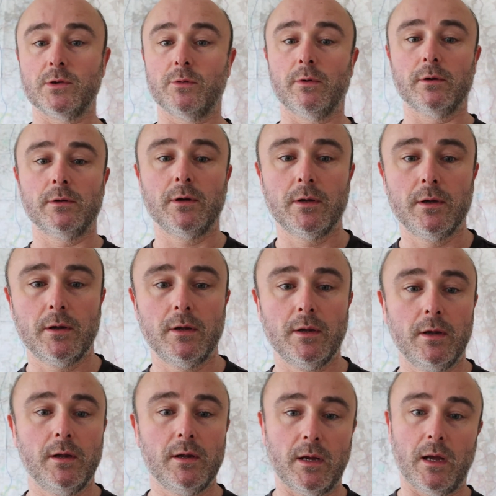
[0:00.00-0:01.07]
to
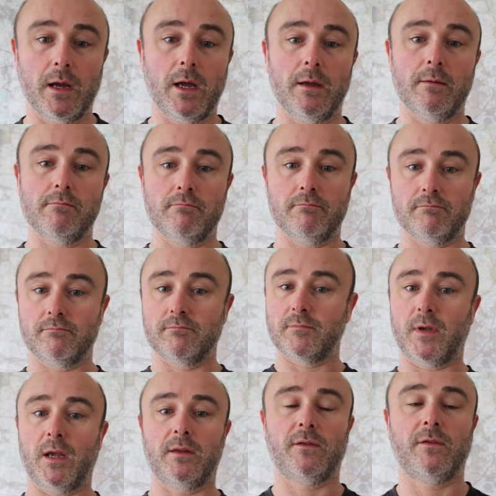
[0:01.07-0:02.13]
1.
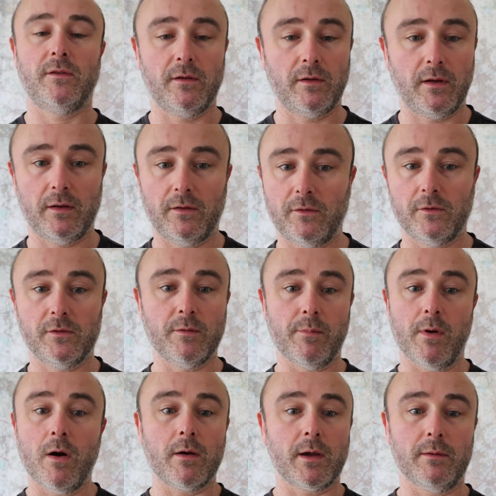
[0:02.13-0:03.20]
It's such a
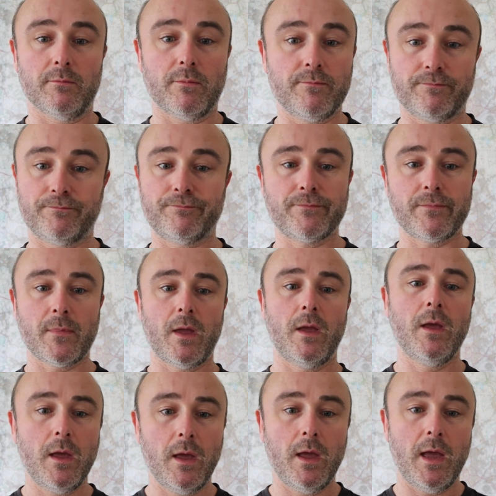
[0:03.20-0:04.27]
bargain.
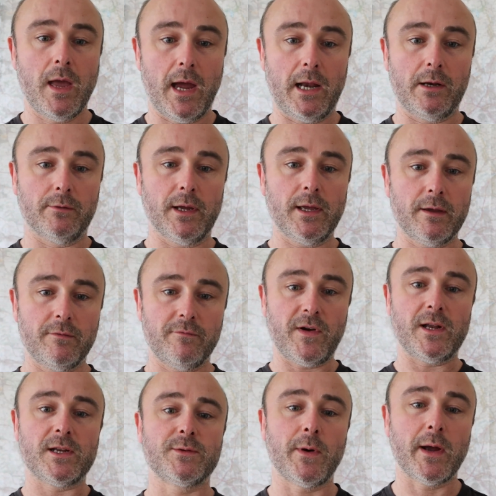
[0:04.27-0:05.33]
Anyway,
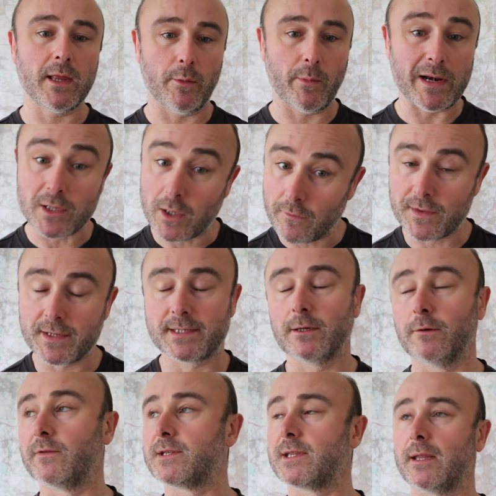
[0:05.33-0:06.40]
Venezuela went off the
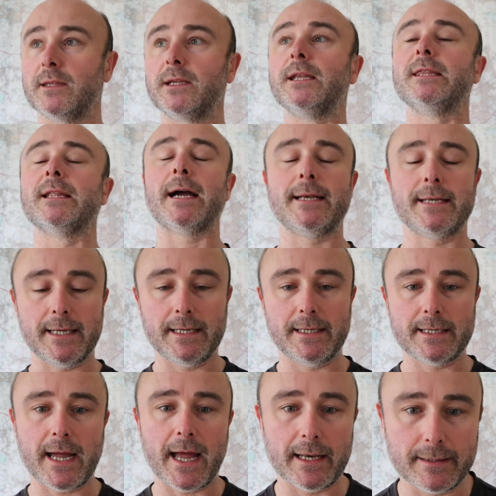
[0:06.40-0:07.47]
silver standard in
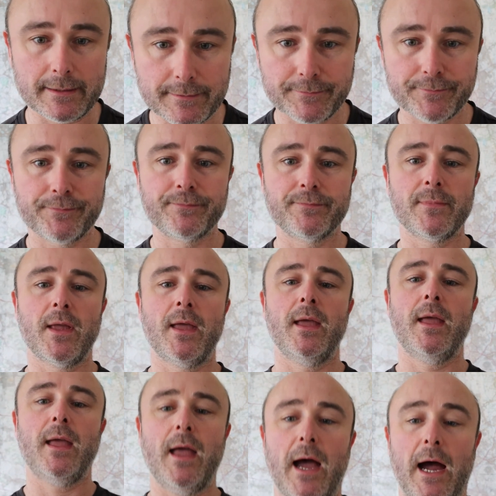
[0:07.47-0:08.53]
1910,
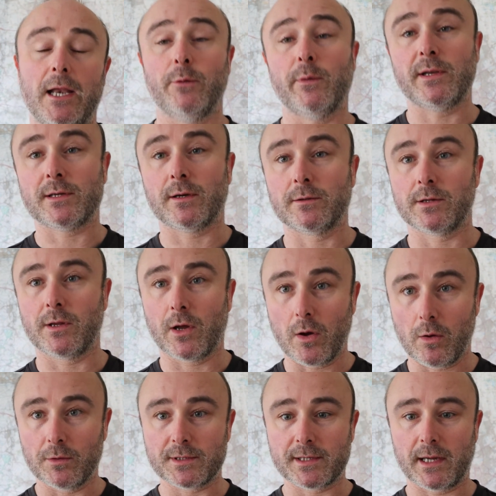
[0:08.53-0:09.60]
and it went on to the
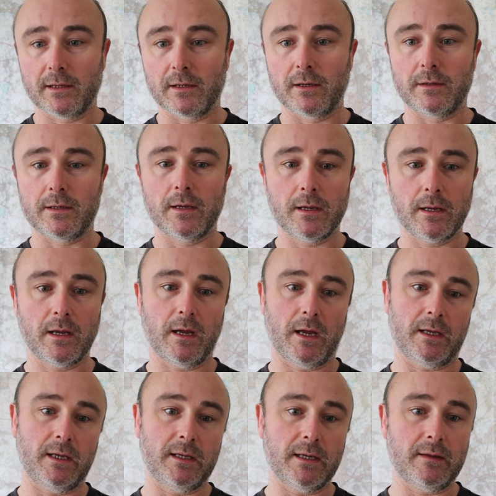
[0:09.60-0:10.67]
gold standard, and
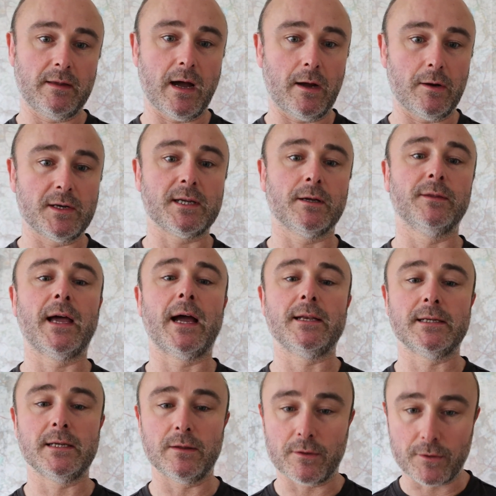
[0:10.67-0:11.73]
it did that until
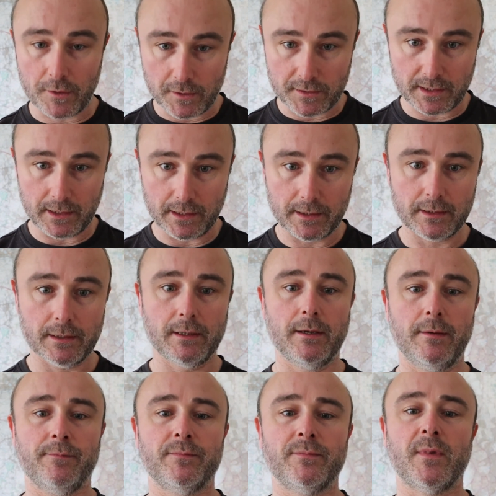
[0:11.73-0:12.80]
1930.
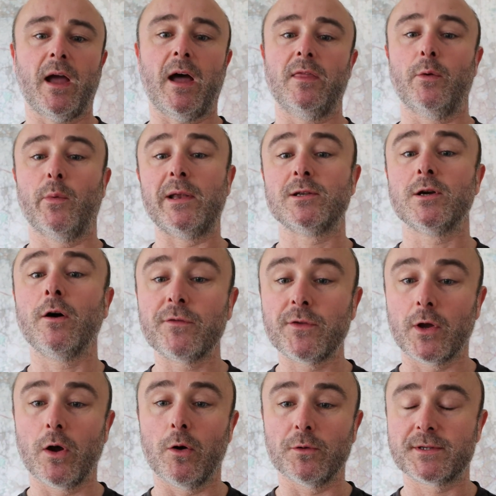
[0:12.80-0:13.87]
And they went off the
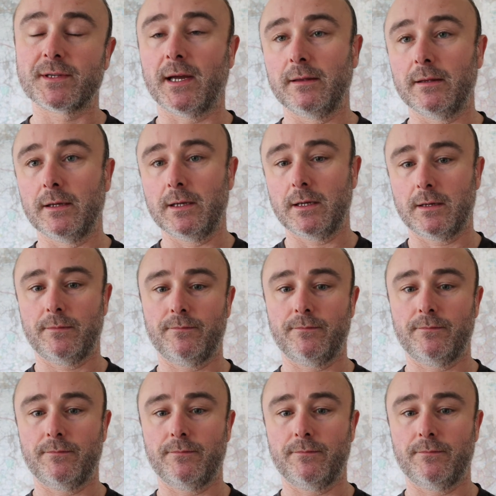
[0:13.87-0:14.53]
gold standard,